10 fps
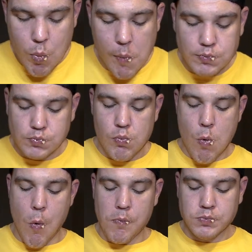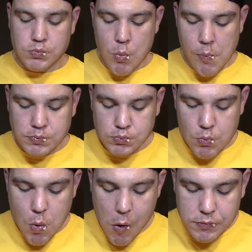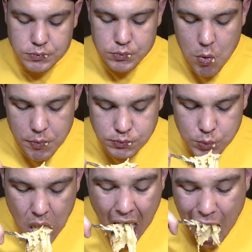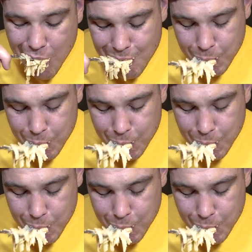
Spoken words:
The noodles being used are Fred Meyer's